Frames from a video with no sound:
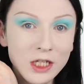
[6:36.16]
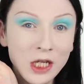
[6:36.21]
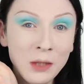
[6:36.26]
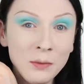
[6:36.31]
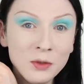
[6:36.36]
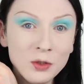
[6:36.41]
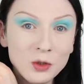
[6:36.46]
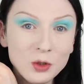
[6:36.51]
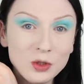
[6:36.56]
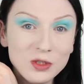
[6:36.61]
Now
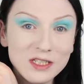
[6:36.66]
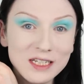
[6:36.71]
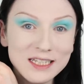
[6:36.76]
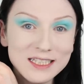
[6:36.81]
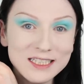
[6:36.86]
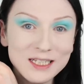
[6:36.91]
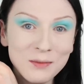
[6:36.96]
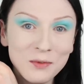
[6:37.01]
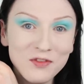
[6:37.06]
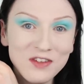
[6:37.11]
I'm going to
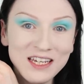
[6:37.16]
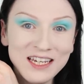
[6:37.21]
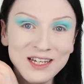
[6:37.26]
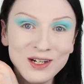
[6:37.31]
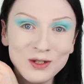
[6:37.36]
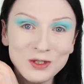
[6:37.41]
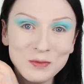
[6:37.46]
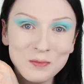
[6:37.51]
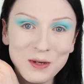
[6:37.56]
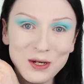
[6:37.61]
take some of
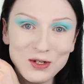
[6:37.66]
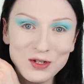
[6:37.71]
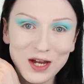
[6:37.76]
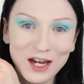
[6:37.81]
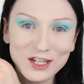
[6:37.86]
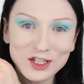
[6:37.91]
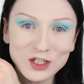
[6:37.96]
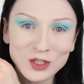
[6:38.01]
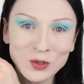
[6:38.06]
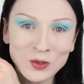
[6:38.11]
Inglot's powder
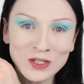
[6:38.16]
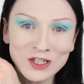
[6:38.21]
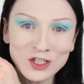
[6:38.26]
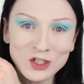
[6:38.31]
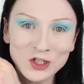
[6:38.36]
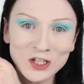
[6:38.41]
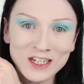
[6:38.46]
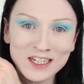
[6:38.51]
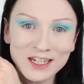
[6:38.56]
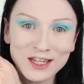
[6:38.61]
eyeshadow in the
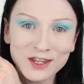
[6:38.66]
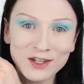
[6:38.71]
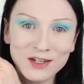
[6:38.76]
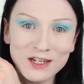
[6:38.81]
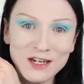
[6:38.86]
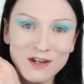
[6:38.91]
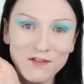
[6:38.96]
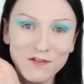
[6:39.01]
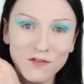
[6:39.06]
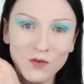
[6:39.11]
shade
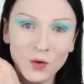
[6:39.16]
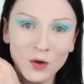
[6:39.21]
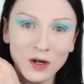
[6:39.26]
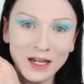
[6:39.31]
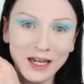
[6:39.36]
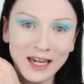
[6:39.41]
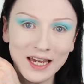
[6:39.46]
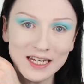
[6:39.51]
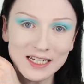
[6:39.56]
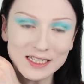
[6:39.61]

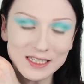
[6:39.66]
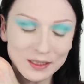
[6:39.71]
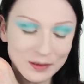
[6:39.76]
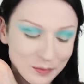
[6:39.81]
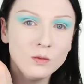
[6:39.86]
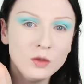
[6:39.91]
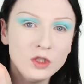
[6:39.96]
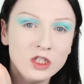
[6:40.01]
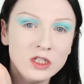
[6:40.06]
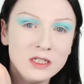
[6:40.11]
348,
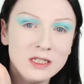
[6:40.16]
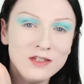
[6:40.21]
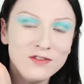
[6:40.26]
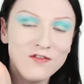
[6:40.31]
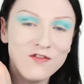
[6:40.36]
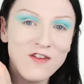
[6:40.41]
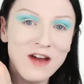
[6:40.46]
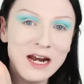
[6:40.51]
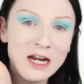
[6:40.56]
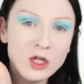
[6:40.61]
which is this
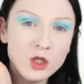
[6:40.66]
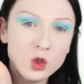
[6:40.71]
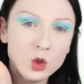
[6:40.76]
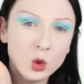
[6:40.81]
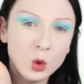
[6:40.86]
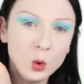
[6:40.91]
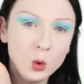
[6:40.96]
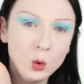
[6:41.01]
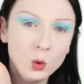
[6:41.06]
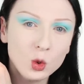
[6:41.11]
very
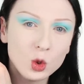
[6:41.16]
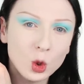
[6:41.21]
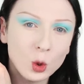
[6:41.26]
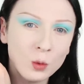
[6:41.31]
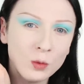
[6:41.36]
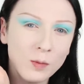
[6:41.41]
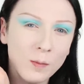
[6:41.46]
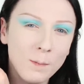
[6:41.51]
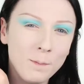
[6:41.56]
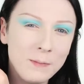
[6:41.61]
cool
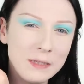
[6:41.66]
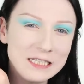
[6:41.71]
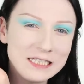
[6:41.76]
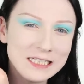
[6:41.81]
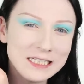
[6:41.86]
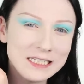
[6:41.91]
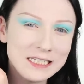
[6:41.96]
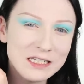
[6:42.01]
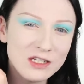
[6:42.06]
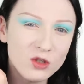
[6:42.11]
tone,
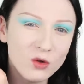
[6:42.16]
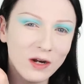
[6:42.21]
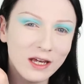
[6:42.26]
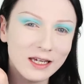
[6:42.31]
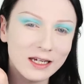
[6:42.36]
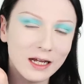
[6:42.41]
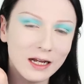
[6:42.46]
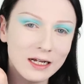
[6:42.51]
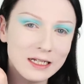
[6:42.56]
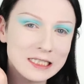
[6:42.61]
biscuity grey
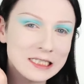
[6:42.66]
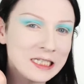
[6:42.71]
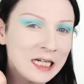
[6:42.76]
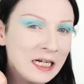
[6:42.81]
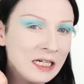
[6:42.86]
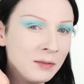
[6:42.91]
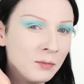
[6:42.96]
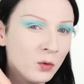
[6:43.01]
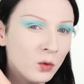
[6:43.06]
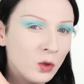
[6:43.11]
colour. It's
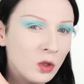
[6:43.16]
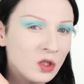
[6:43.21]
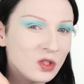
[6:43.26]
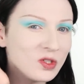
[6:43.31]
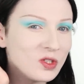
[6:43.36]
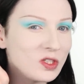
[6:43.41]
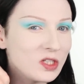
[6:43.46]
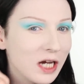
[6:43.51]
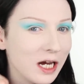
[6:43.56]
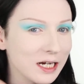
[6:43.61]
slightly more on the
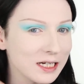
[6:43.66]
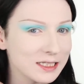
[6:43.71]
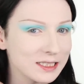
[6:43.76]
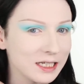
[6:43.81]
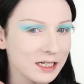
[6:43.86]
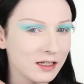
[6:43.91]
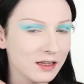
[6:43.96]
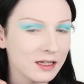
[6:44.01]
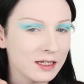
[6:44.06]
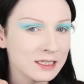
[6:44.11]
dark
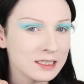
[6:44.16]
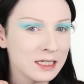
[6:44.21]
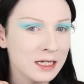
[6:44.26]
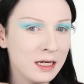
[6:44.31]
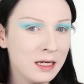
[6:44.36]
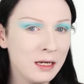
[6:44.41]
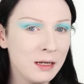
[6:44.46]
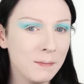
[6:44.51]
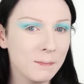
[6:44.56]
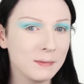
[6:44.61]
side of things,
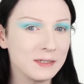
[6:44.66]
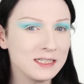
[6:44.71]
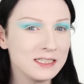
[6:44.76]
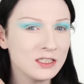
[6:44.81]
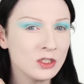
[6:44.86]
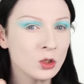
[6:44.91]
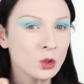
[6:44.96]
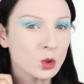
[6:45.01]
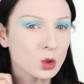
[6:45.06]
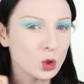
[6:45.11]
but
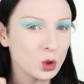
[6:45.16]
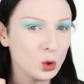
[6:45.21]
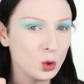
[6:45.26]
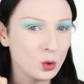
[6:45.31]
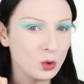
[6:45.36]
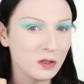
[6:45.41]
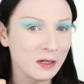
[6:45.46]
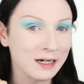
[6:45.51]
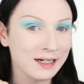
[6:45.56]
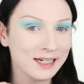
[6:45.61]
it's not too
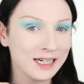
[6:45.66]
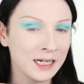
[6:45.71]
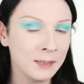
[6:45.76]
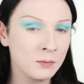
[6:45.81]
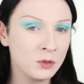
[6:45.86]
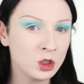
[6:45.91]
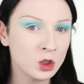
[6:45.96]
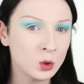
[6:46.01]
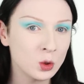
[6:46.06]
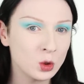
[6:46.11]
dark. And
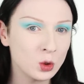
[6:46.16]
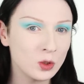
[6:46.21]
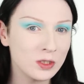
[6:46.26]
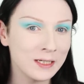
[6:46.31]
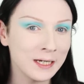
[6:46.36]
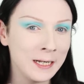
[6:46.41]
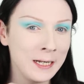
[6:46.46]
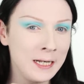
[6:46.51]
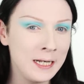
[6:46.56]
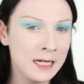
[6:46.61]
I'm just going to
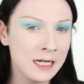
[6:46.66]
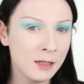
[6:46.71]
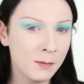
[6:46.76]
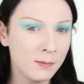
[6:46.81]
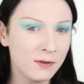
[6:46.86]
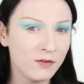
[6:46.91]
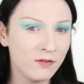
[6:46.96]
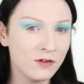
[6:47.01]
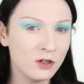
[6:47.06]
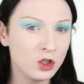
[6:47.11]
take a little
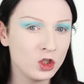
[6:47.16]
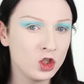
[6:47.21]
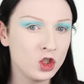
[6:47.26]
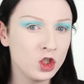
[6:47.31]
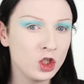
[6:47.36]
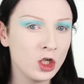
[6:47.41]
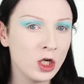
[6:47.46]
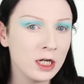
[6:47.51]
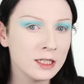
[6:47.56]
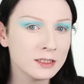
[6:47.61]
bit of it
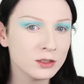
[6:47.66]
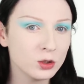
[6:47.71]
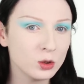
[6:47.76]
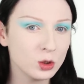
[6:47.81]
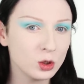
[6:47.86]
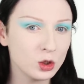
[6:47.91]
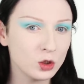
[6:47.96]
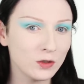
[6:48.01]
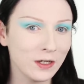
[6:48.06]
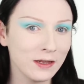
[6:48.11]
just to
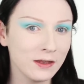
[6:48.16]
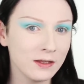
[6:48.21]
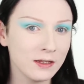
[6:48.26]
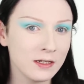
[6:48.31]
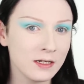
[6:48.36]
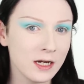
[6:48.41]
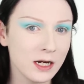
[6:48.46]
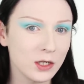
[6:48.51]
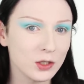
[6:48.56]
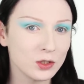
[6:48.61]

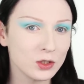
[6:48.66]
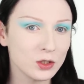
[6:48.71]
strengthen our